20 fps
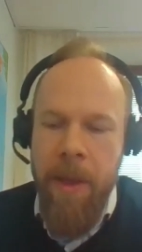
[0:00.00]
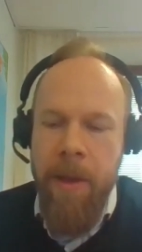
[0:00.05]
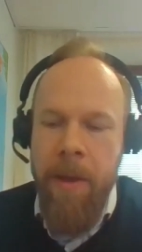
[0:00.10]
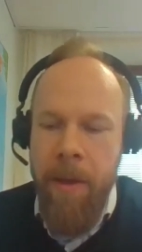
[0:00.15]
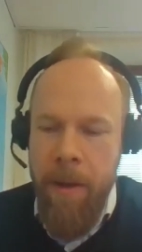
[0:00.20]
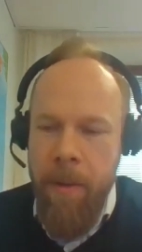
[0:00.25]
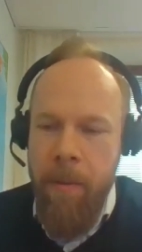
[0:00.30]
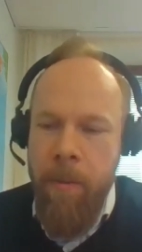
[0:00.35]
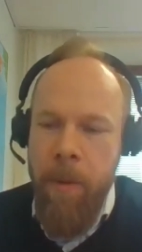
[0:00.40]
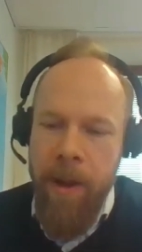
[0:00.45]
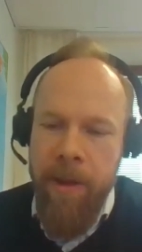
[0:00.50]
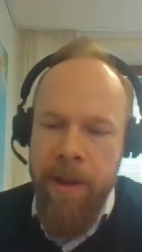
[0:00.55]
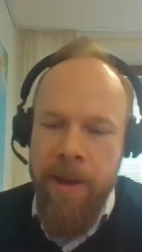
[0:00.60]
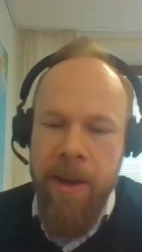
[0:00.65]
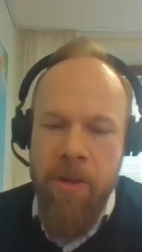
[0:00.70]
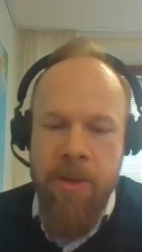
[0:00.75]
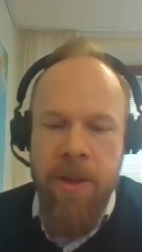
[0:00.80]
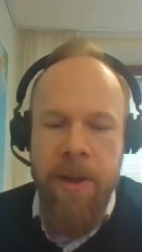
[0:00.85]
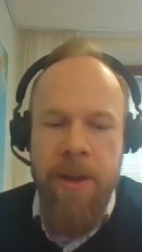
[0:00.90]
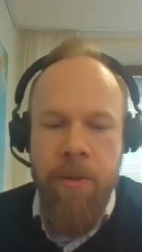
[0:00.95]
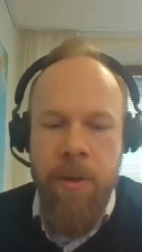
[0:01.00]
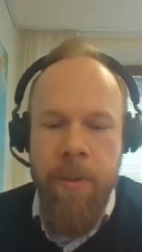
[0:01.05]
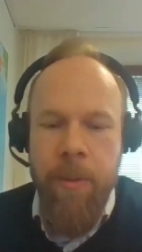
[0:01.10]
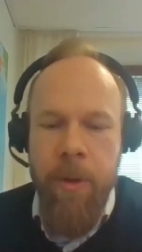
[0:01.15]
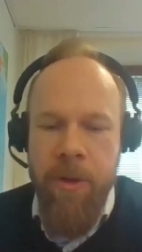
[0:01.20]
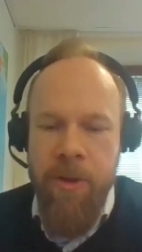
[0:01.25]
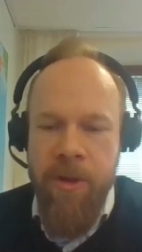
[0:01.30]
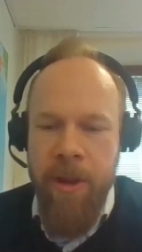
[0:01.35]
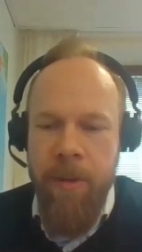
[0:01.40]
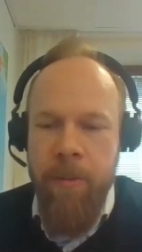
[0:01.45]
Uh, well, the digital euro
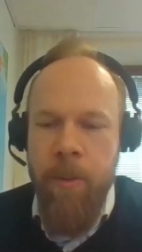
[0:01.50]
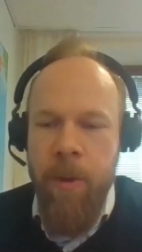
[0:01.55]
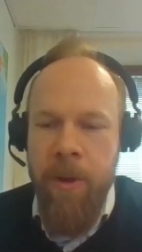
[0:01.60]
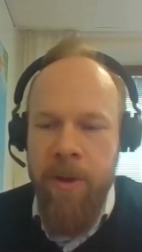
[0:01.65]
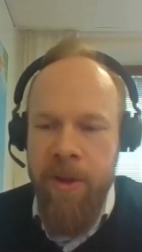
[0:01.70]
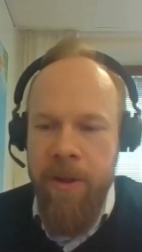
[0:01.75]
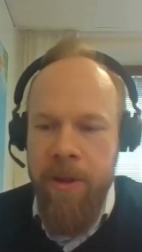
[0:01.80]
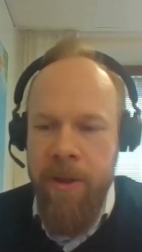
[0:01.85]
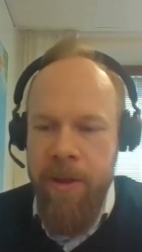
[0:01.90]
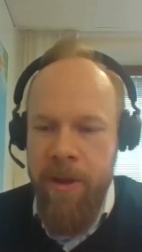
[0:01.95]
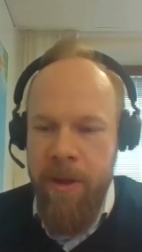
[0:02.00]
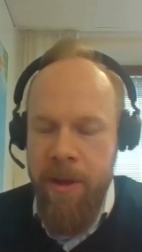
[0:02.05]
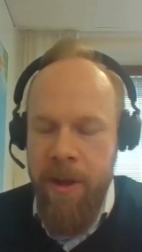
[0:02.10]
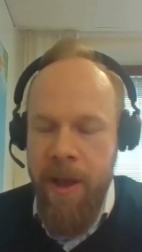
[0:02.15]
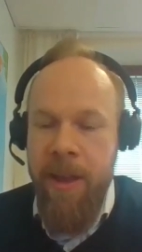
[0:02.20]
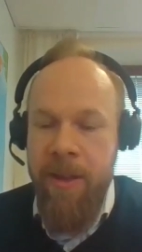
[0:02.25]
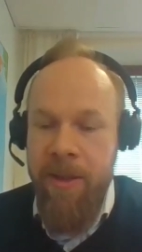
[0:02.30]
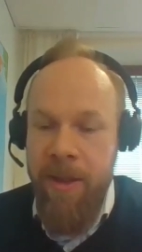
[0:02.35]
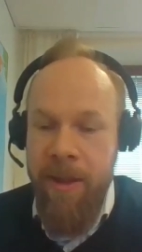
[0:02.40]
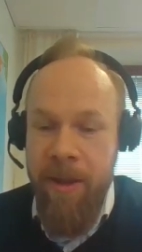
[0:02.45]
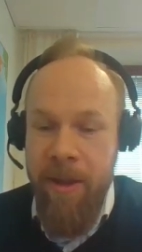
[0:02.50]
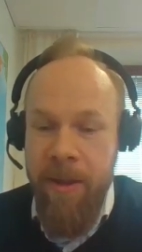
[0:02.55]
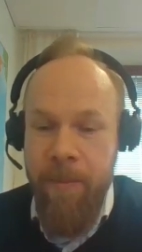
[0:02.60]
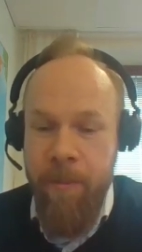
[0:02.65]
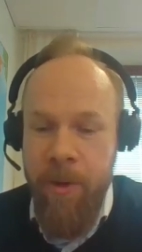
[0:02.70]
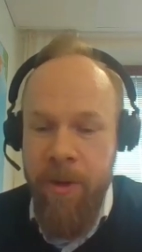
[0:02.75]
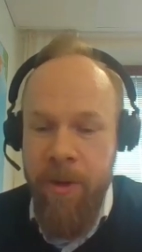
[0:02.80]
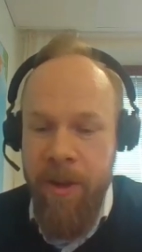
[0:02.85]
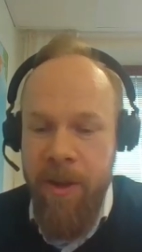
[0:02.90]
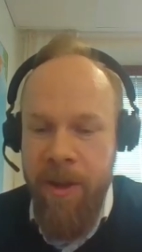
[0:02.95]
project wasn't hasn't
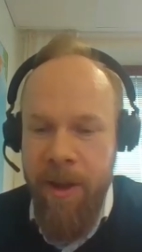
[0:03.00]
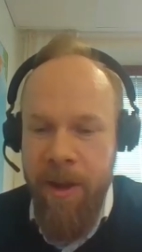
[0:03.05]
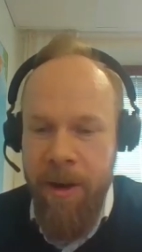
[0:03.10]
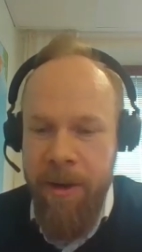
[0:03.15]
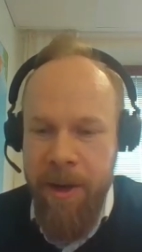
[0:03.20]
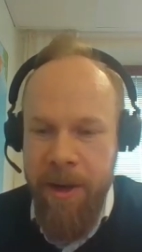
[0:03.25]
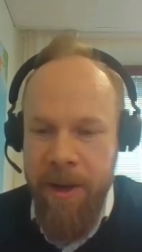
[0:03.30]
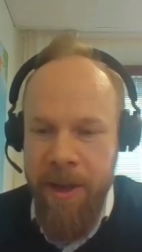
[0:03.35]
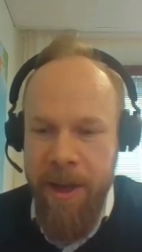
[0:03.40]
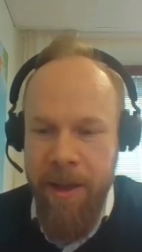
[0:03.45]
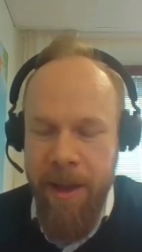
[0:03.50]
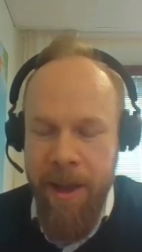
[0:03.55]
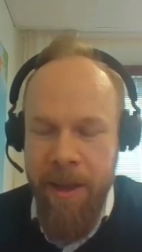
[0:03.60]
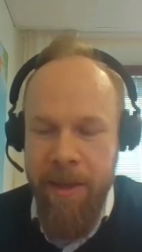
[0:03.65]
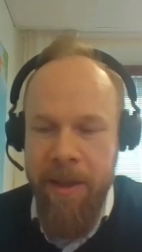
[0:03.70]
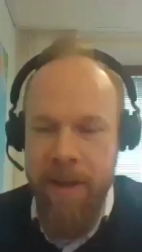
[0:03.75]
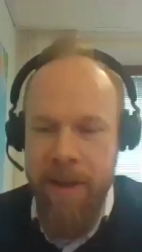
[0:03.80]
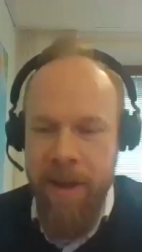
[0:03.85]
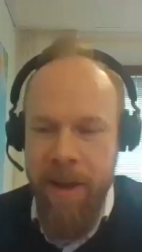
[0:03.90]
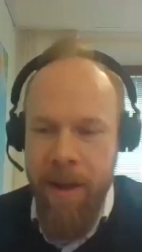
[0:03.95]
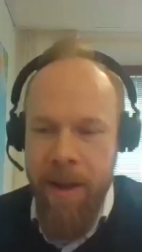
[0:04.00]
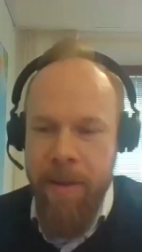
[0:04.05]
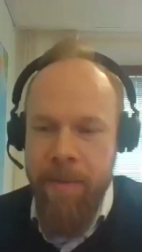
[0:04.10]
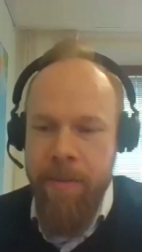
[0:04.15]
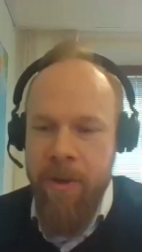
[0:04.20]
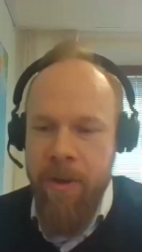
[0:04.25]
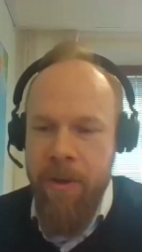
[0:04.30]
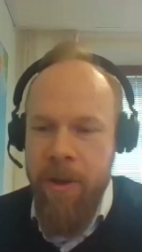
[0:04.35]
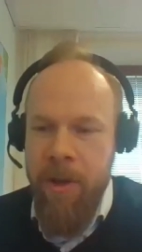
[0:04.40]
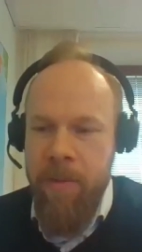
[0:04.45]
wasn't started yet at the
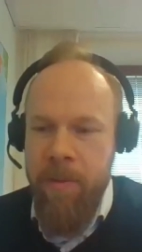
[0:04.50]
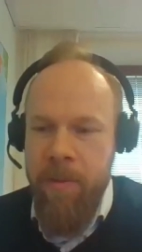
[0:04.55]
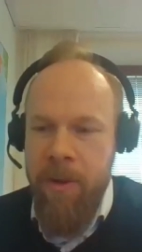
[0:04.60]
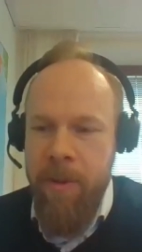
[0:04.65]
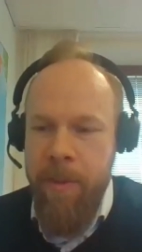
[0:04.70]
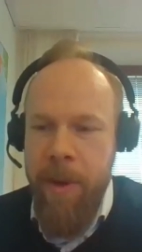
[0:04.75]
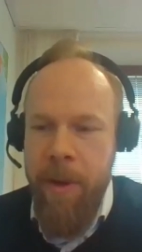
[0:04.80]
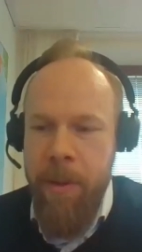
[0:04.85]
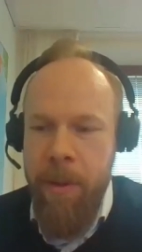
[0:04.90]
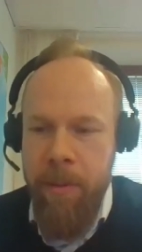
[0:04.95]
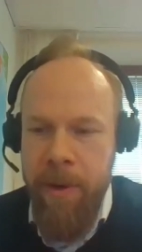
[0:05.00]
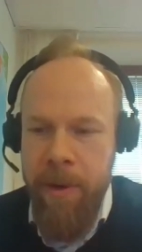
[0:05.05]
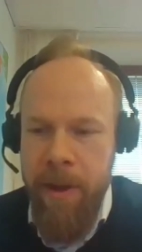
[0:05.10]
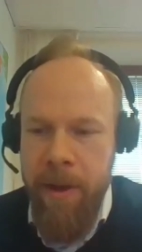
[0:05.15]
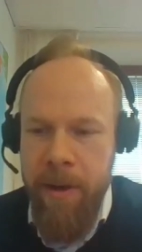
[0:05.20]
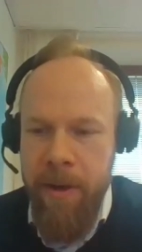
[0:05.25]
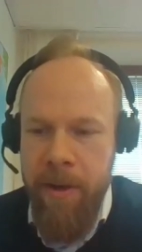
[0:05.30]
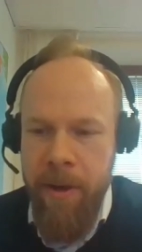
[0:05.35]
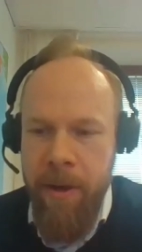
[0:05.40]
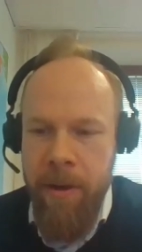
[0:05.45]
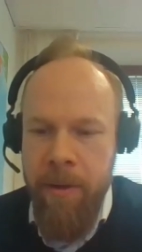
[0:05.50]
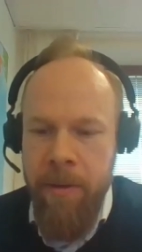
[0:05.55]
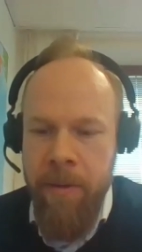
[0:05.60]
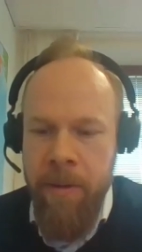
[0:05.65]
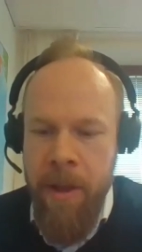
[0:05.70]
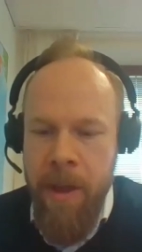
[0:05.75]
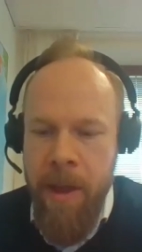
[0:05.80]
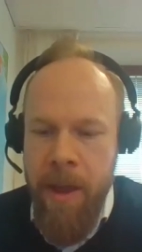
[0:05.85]
time, so this was about three years ago.